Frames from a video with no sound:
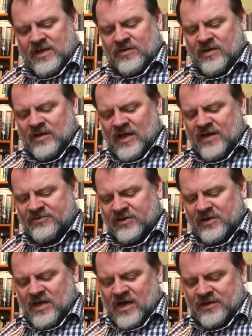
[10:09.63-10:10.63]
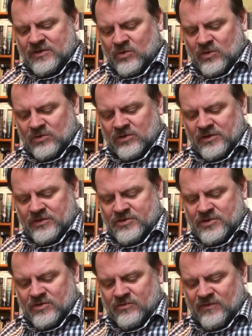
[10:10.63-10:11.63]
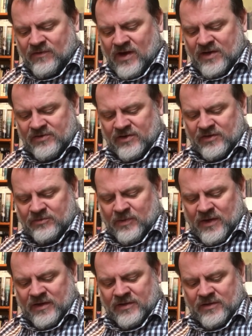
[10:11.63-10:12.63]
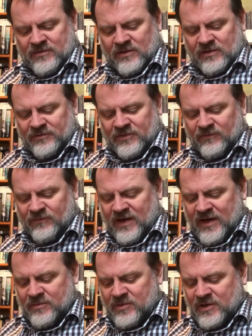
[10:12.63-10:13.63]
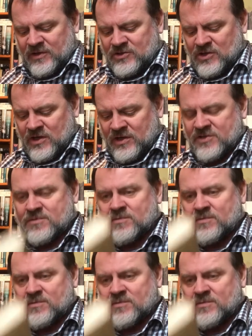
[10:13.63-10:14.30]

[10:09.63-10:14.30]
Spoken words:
the Classic Guide to World Literature, Revised and Expanded, Clifton Fadiman and John S.